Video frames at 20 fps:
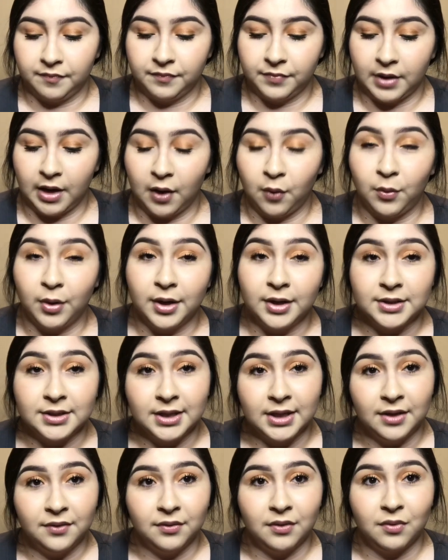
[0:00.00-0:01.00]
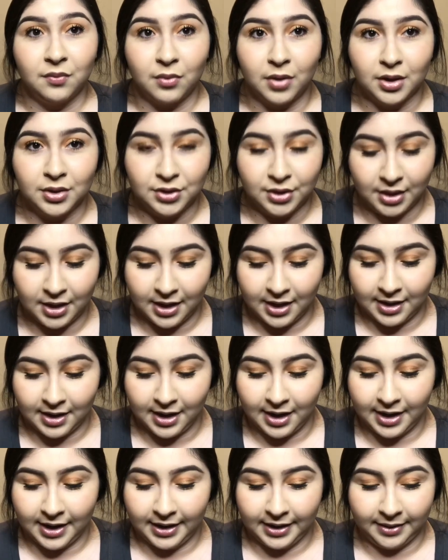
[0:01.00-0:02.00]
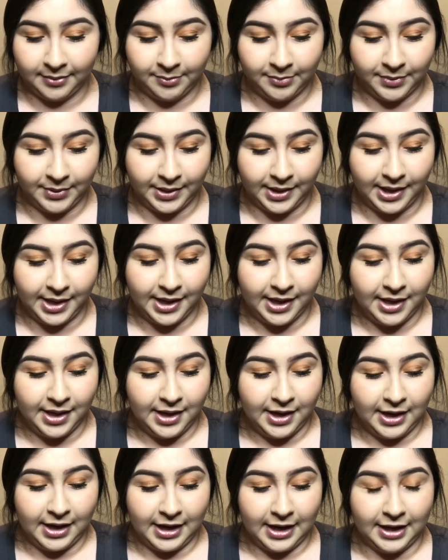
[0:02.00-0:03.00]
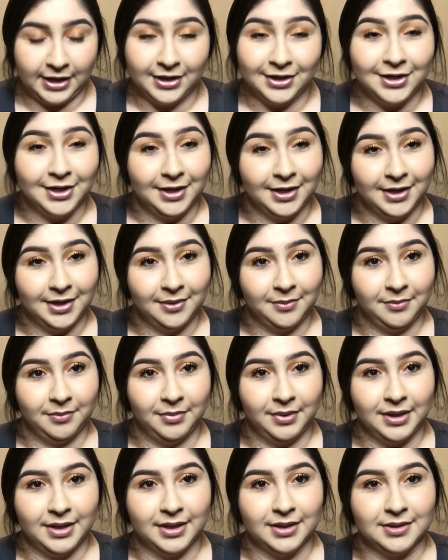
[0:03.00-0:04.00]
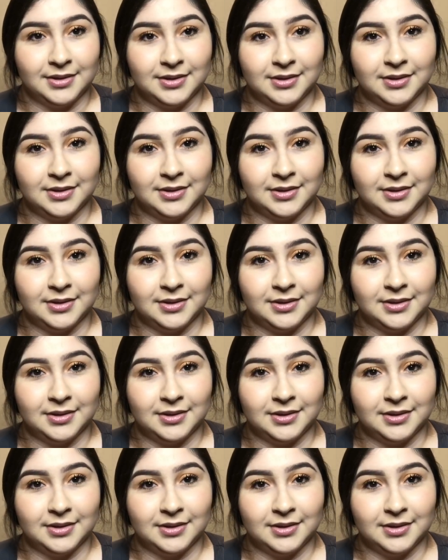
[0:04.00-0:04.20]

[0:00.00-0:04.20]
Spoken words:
I wanted to leave with Roger that night, but I couldn't, because